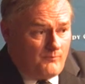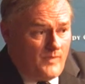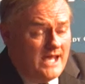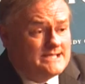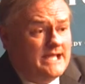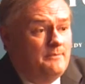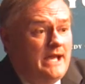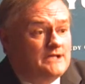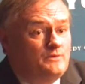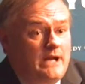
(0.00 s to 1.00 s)
I take it
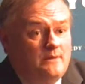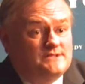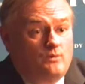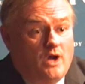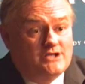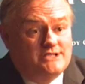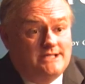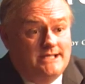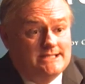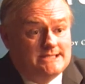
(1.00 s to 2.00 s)
back to when I was in
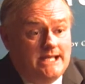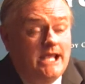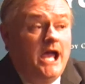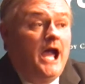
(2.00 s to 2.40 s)
Washington, D.C.